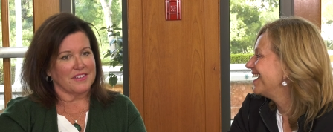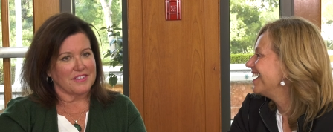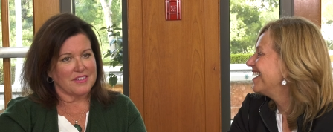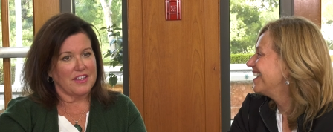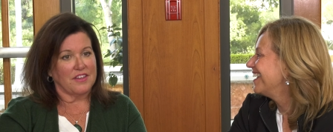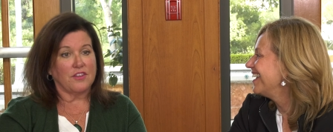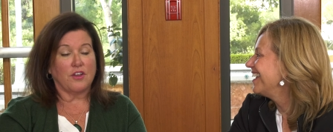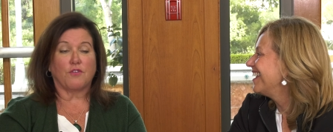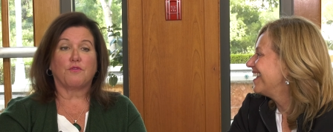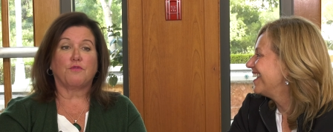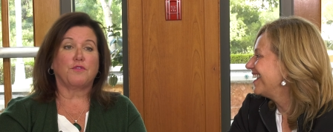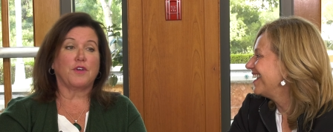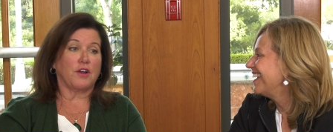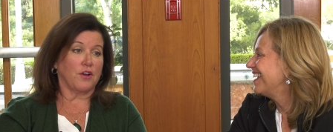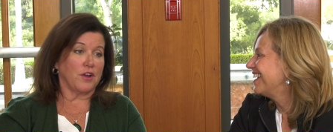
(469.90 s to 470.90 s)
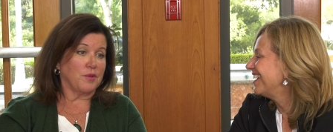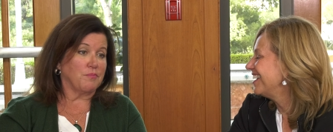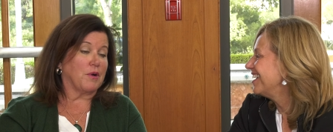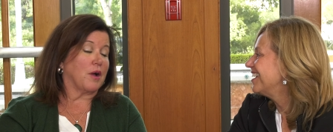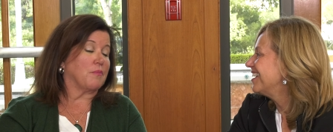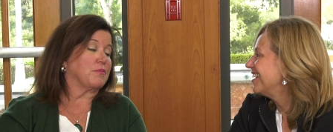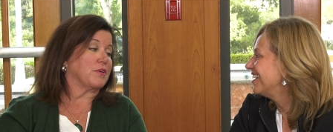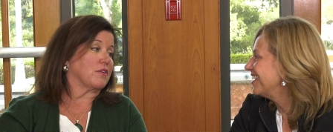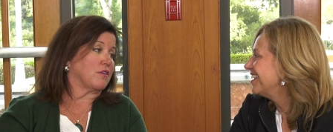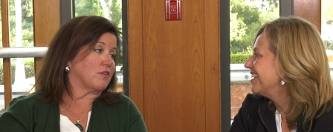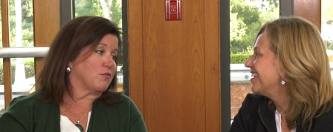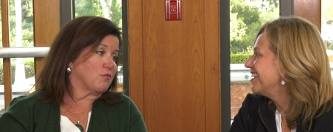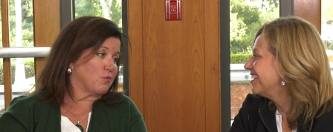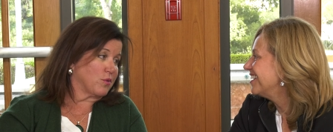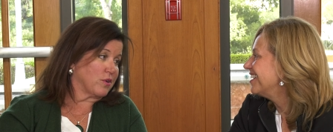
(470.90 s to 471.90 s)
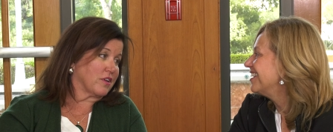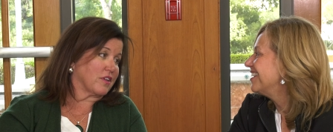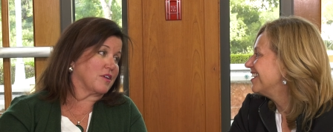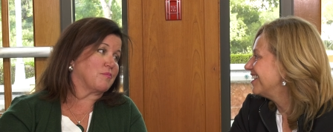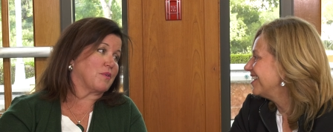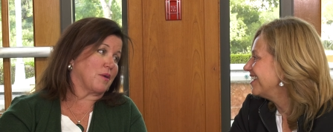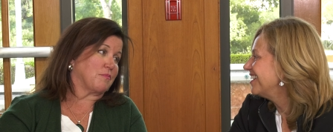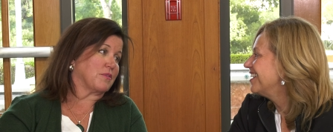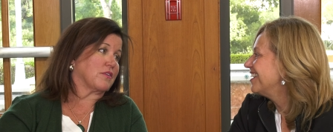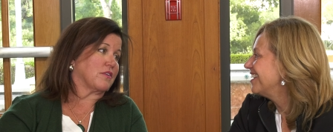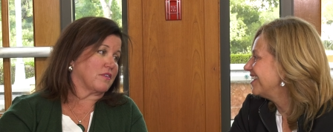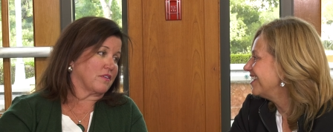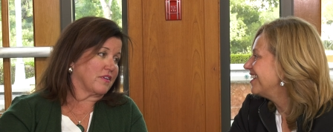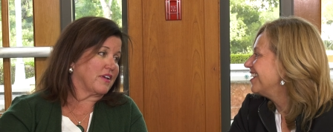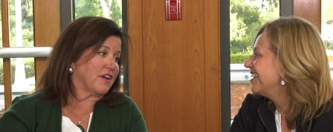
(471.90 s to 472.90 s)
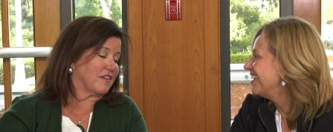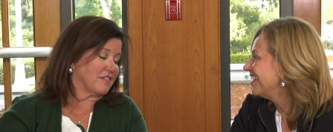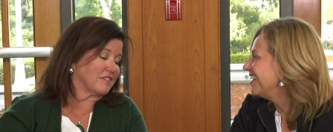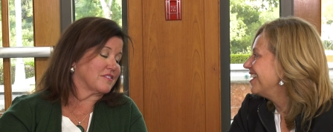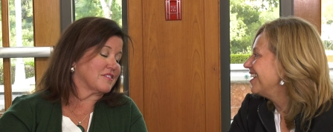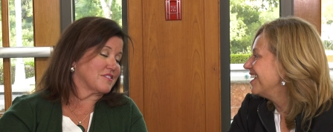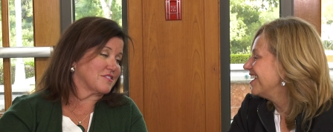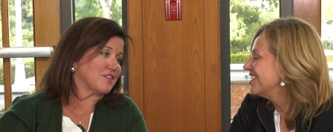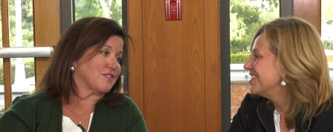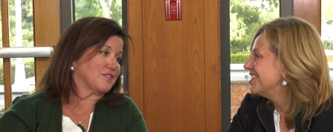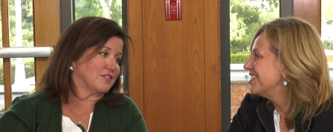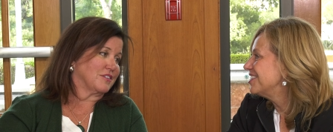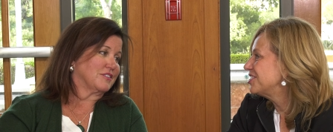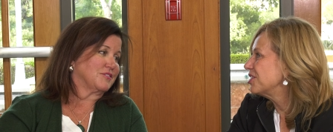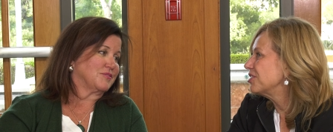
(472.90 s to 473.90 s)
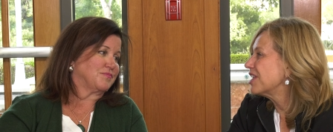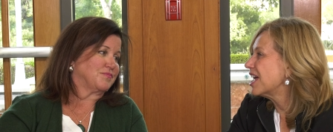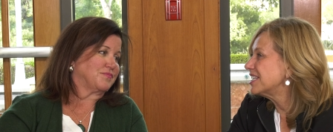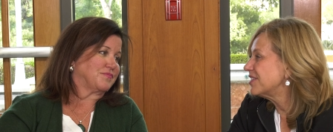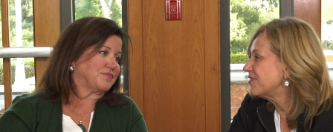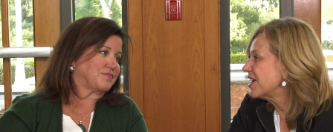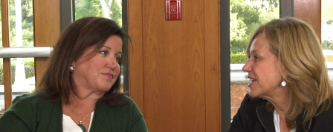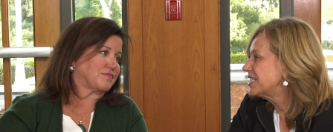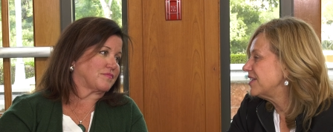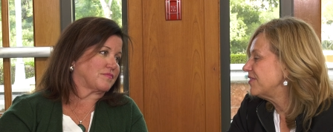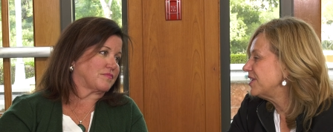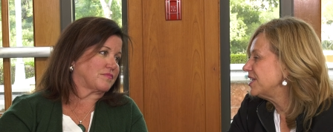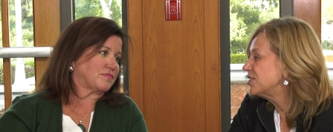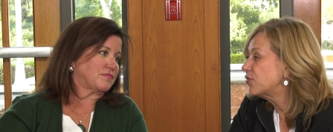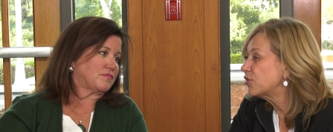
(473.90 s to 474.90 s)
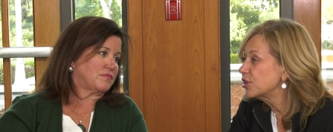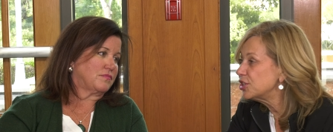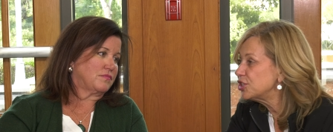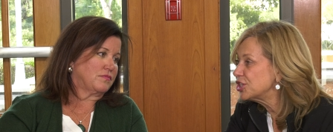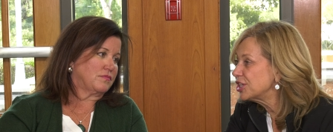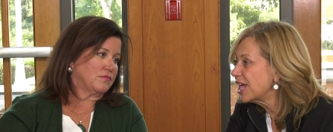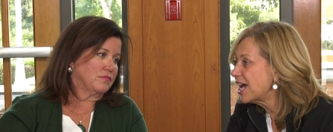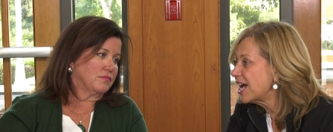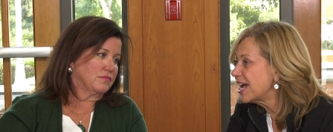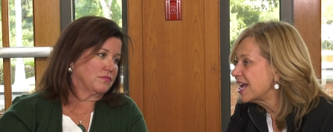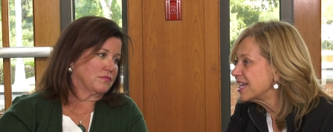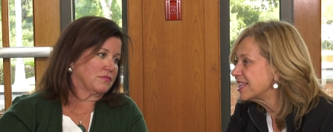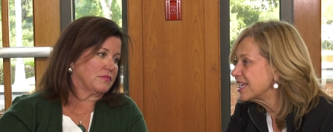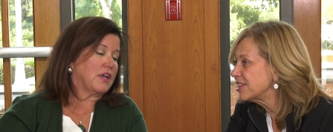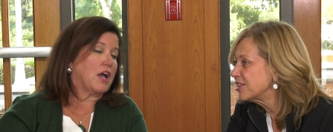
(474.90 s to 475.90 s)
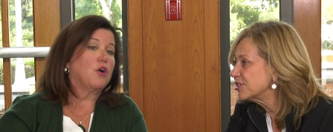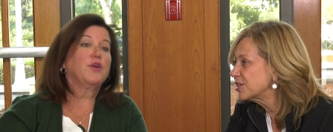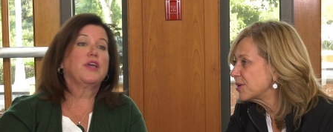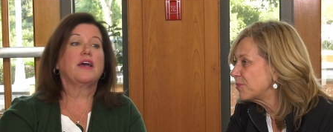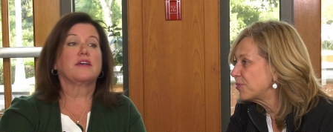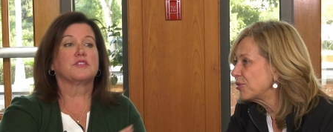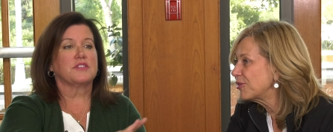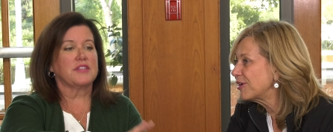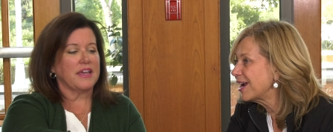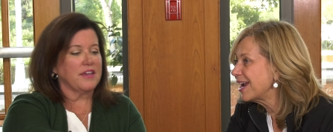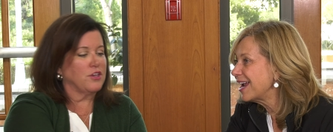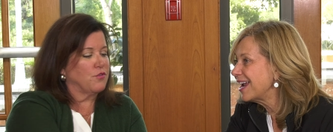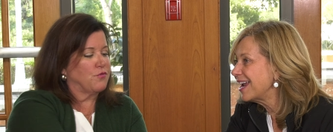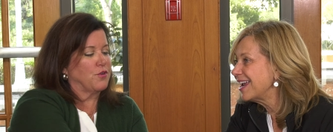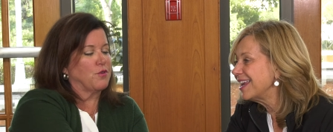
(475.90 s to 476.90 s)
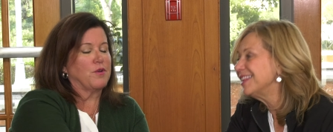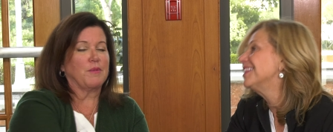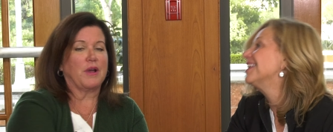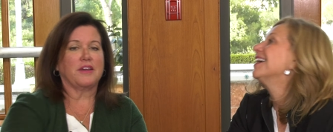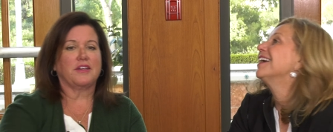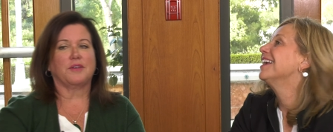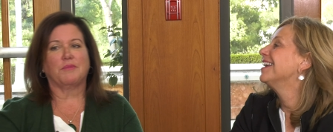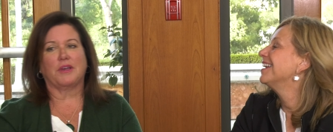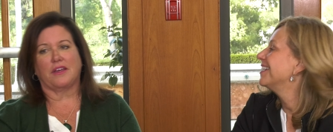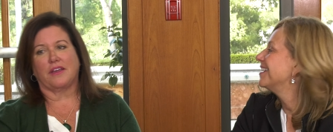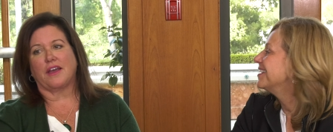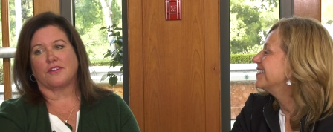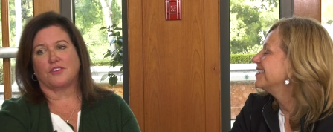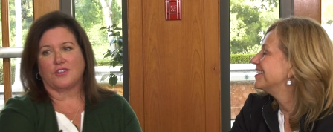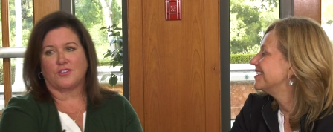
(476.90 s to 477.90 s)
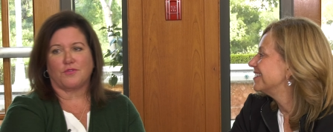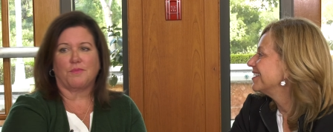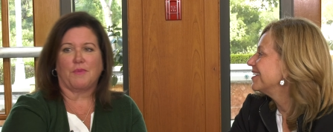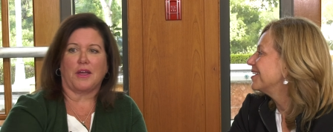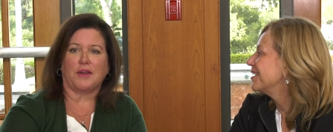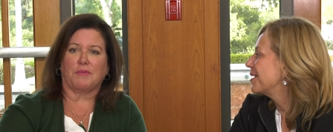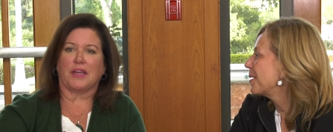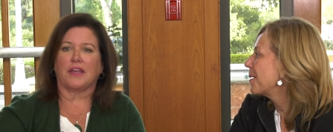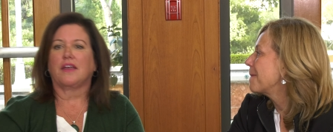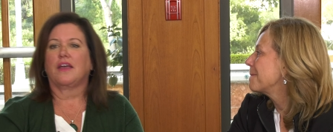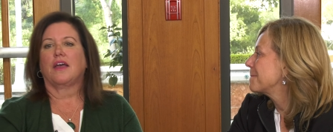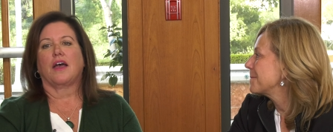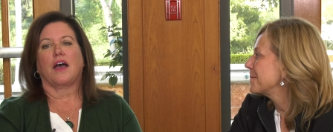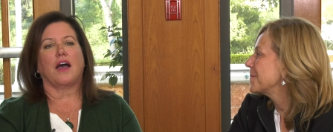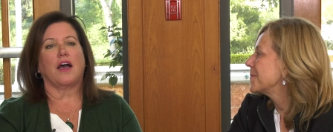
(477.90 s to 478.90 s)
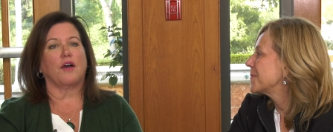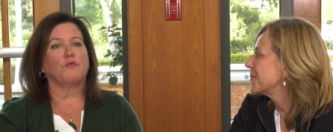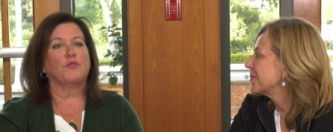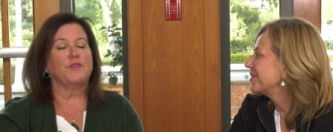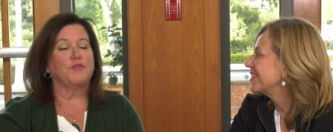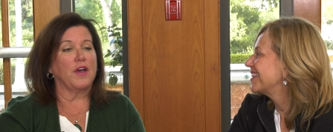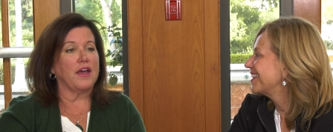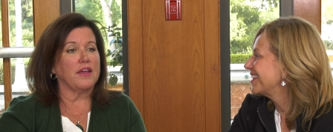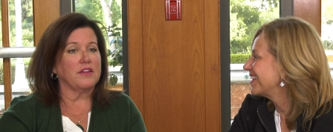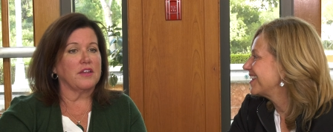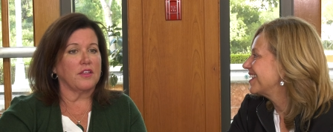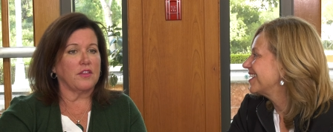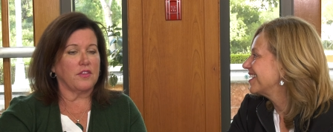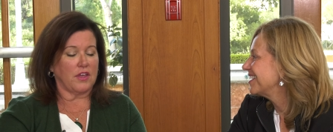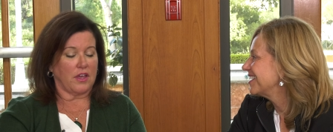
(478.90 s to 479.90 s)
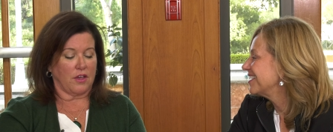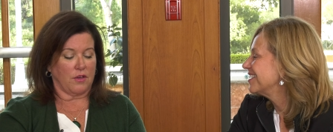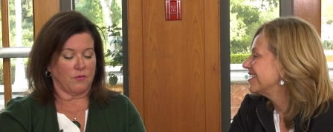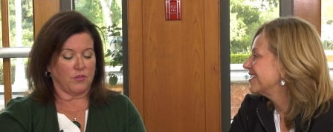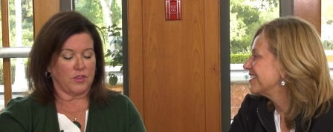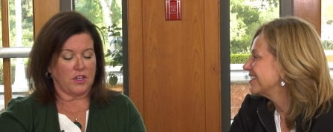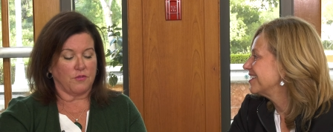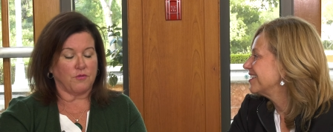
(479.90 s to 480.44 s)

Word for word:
Speaker 1: is, and they're very popular, really popular. Yeah. So. So lots of activities. Fourth of July, I think. oh yes, thank you for reminding me. Yeah, just remind me. Uh, we've had the, the